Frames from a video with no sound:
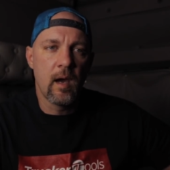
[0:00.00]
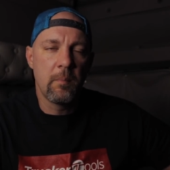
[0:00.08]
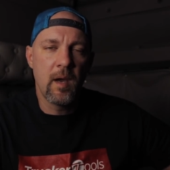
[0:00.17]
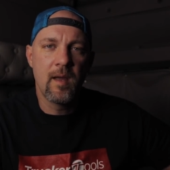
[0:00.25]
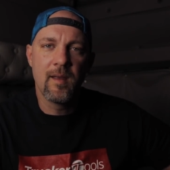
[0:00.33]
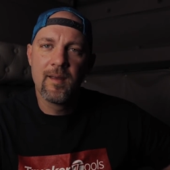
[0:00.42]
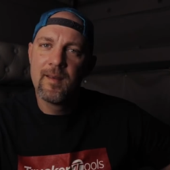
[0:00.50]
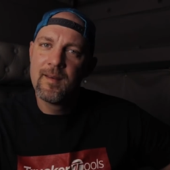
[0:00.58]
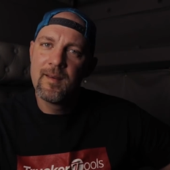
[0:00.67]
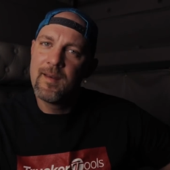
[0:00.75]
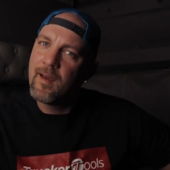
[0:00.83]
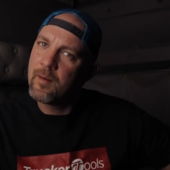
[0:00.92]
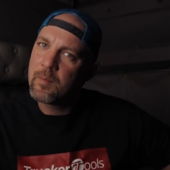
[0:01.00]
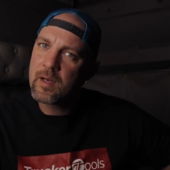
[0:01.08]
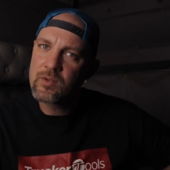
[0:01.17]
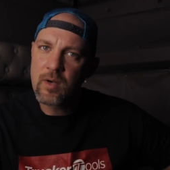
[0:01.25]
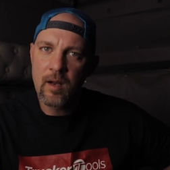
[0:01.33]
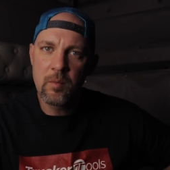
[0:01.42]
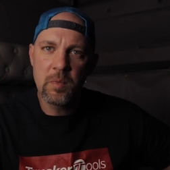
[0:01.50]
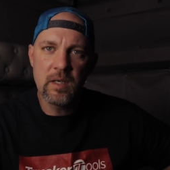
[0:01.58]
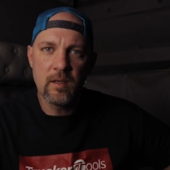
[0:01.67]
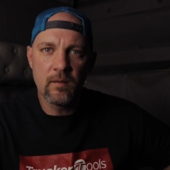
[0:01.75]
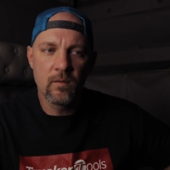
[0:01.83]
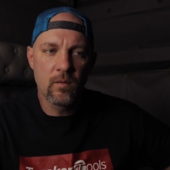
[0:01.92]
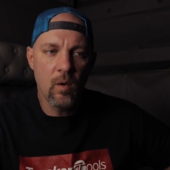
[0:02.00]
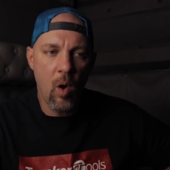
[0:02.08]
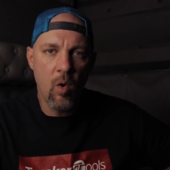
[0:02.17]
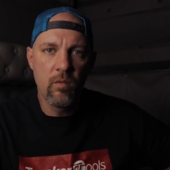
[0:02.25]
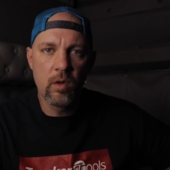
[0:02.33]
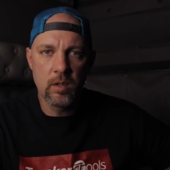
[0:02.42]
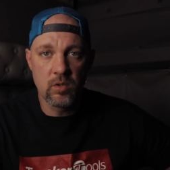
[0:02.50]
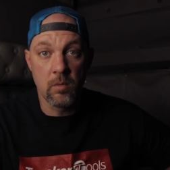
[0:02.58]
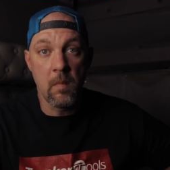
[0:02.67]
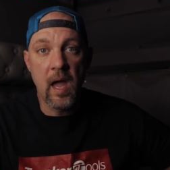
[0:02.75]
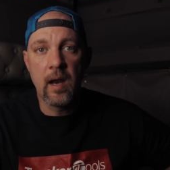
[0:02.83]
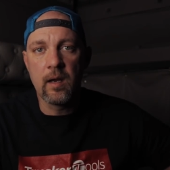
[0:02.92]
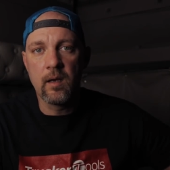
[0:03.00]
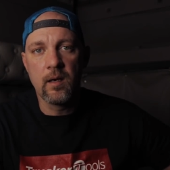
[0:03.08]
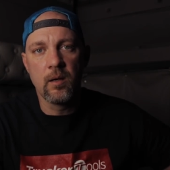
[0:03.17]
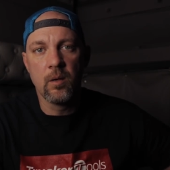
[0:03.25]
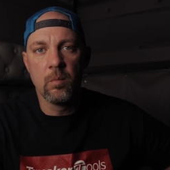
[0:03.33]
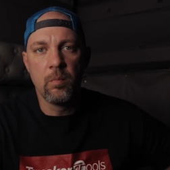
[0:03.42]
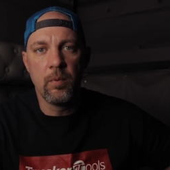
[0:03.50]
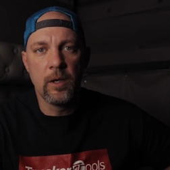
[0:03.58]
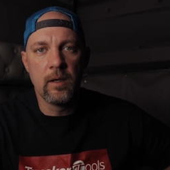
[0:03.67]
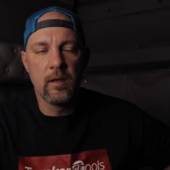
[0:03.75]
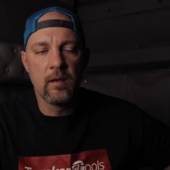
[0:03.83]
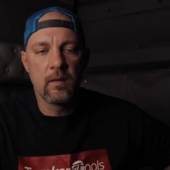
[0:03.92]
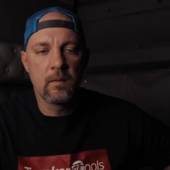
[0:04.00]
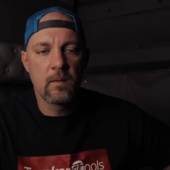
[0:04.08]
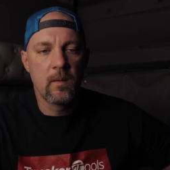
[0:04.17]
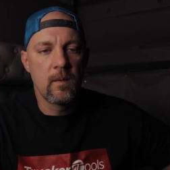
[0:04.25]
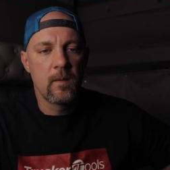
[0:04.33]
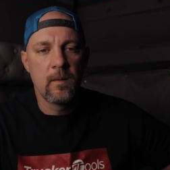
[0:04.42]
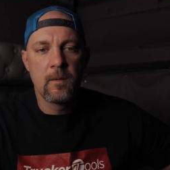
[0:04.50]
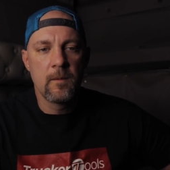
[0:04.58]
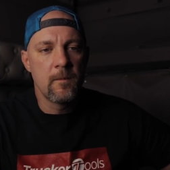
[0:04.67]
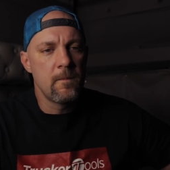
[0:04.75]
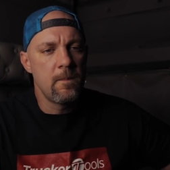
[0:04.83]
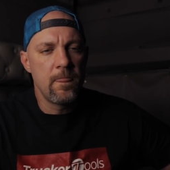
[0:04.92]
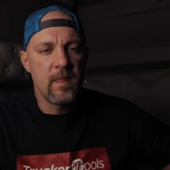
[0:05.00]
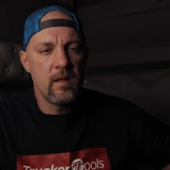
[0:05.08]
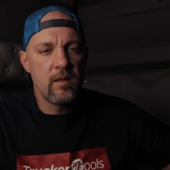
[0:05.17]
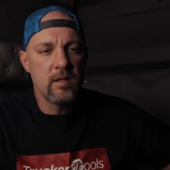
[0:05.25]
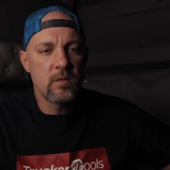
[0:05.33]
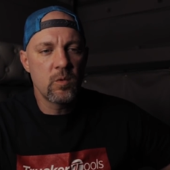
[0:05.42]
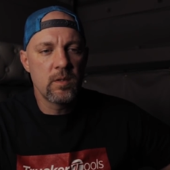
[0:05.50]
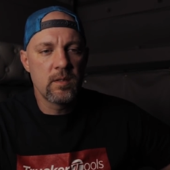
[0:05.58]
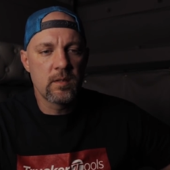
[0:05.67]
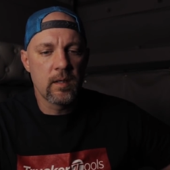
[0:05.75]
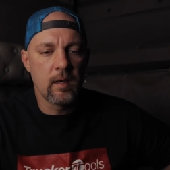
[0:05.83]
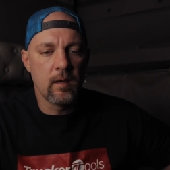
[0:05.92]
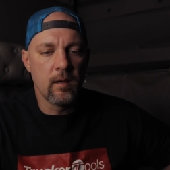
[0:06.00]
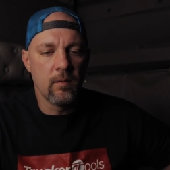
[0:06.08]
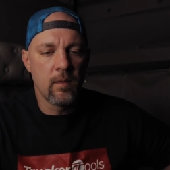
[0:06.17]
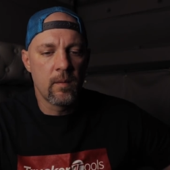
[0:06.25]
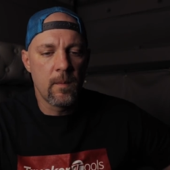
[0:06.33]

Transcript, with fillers: I'm not, I'm not trying to be overly dramatic here, but this was uh,